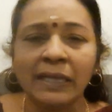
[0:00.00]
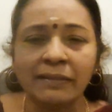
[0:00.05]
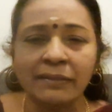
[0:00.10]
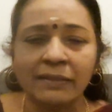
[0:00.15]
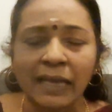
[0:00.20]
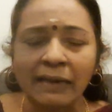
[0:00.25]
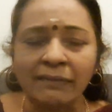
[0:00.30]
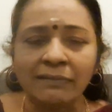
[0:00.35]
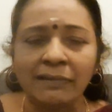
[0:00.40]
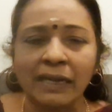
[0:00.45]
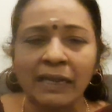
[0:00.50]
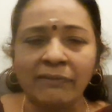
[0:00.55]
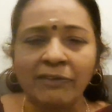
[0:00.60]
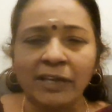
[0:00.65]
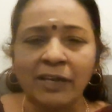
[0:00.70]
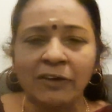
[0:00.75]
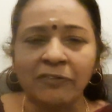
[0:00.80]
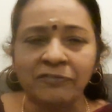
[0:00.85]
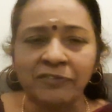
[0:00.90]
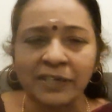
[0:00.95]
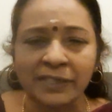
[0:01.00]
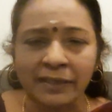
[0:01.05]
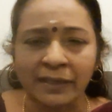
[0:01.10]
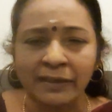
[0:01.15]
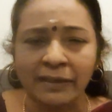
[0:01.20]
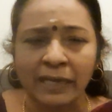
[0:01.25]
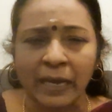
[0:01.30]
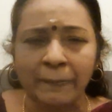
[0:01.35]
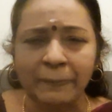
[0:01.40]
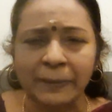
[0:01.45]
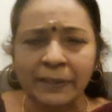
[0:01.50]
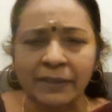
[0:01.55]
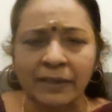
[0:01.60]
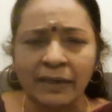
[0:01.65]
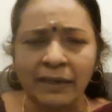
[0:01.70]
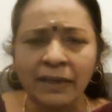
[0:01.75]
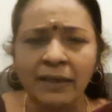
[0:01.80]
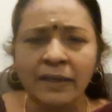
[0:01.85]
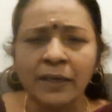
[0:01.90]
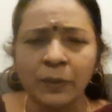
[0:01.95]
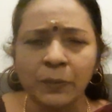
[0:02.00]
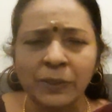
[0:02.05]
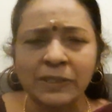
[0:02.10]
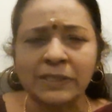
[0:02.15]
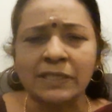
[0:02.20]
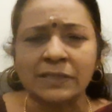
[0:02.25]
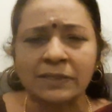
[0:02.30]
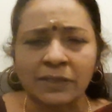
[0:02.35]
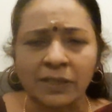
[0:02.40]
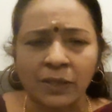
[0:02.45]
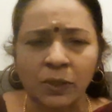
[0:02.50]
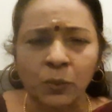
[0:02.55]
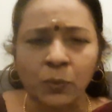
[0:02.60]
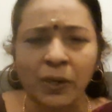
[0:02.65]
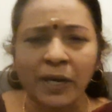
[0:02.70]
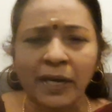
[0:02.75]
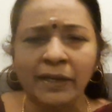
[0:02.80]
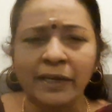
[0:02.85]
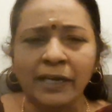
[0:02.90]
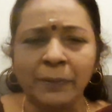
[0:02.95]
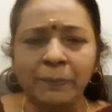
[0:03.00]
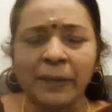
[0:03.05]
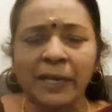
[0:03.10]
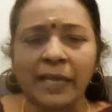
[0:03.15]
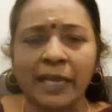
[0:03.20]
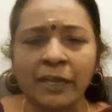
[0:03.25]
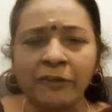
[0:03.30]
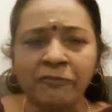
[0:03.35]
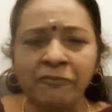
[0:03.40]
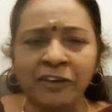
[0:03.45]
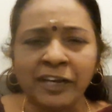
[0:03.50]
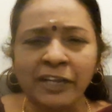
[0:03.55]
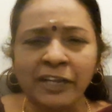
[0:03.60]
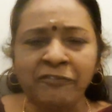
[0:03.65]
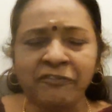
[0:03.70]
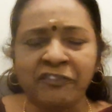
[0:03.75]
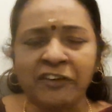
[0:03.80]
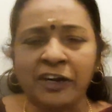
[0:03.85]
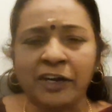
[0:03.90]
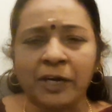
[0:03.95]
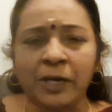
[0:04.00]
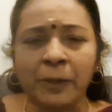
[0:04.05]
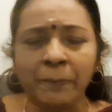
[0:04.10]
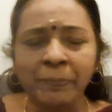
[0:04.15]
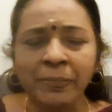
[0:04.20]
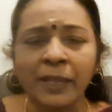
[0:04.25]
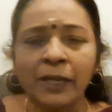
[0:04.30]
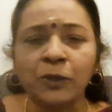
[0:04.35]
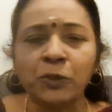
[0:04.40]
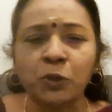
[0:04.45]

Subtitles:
that level of working capital which is required by every firm